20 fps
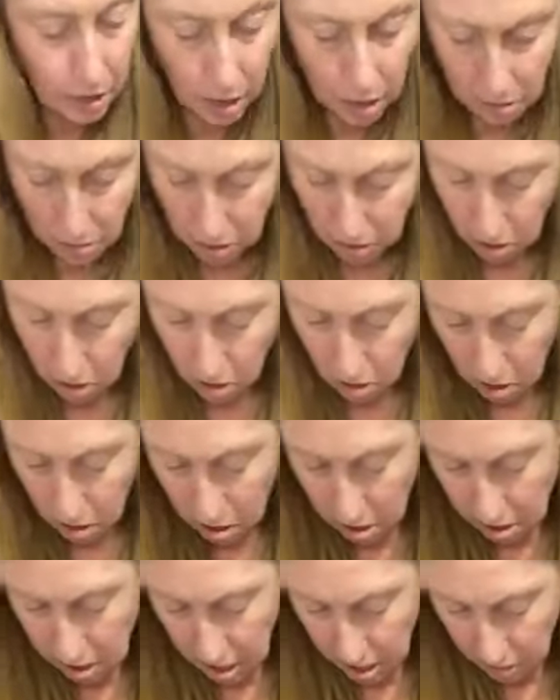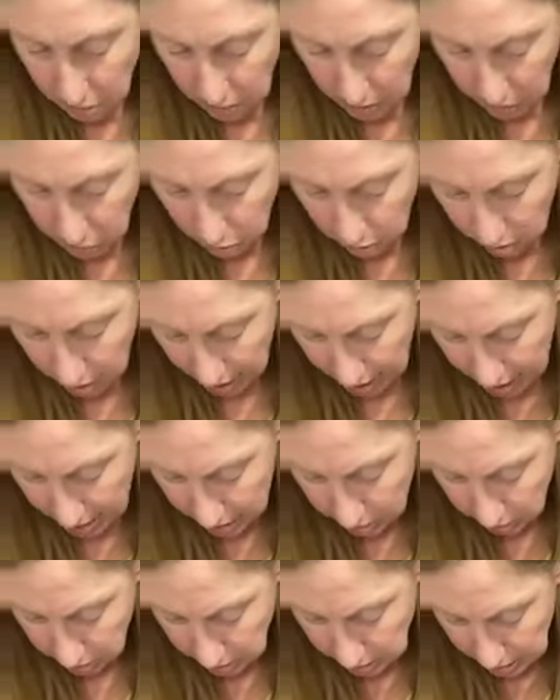Getting close, girls. We can put our
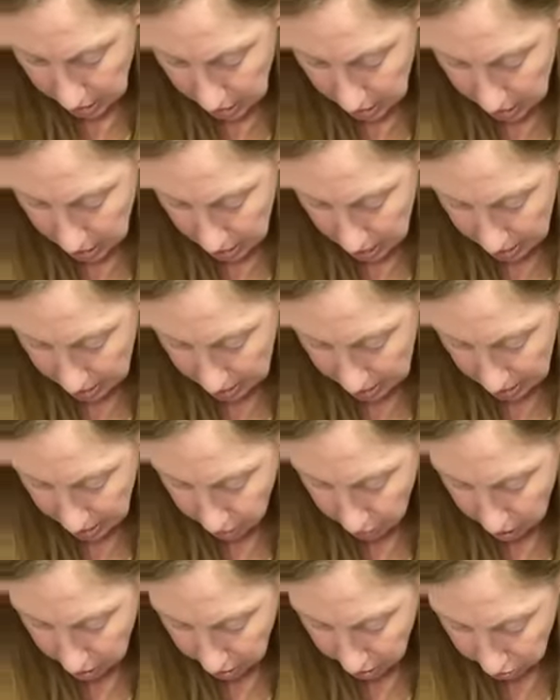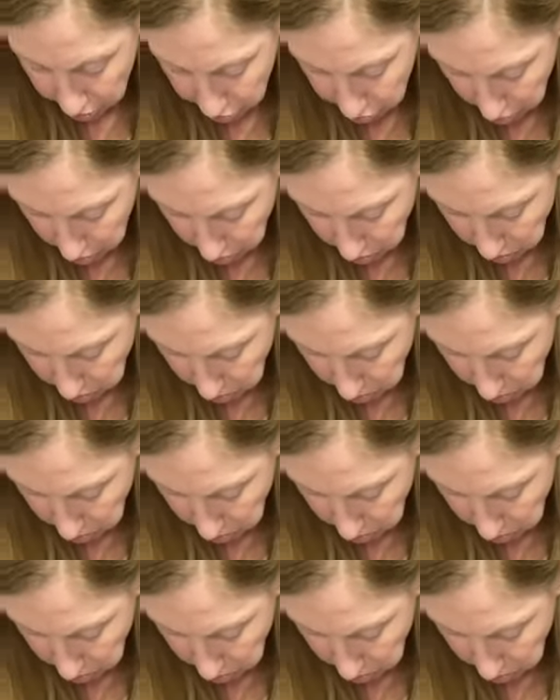handles on, and I wanted to